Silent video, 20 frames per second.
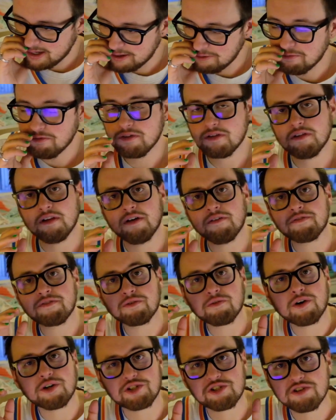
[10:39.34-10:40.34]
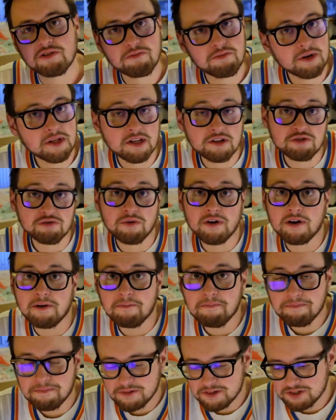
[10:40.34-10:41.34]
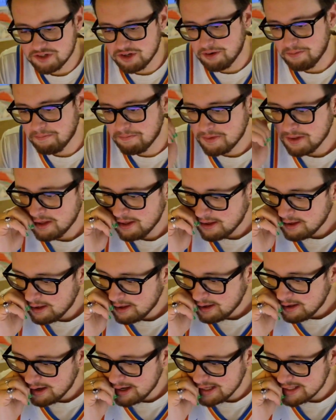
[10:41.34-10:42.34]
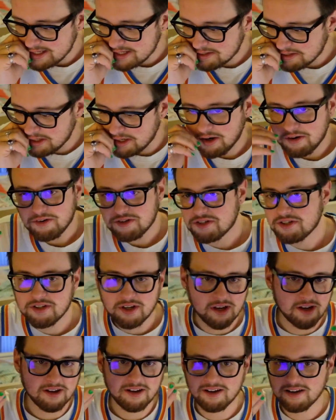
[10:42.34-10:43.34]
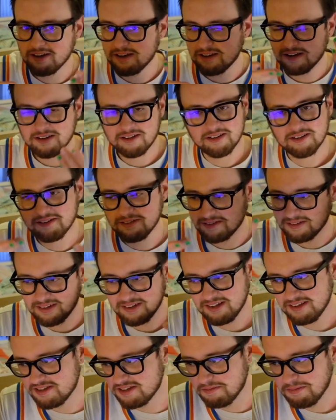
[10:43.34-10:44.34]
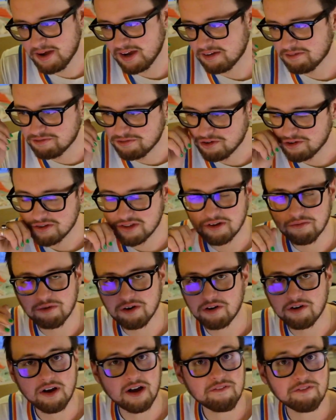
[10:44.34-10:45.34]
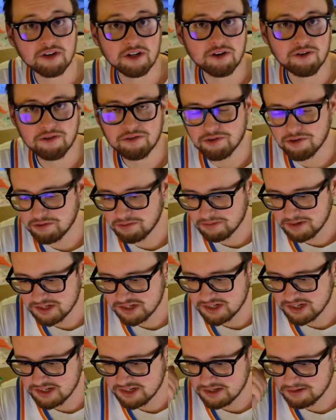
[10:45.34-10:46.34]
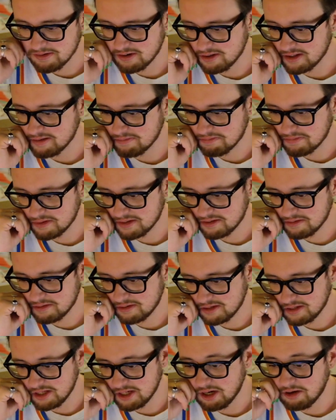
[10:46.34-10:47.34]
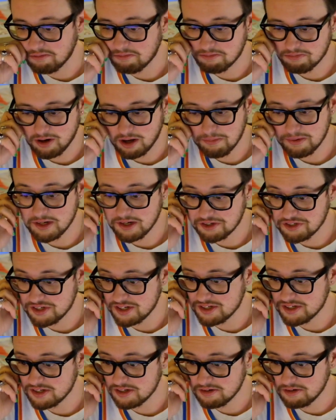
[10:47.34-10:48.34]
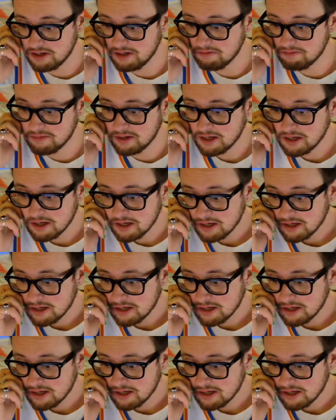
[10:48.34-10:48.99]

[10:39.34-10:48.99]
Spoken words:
I love to watch them win as well. So it's a back and forth that we're all having to go through this season, and probably next season, and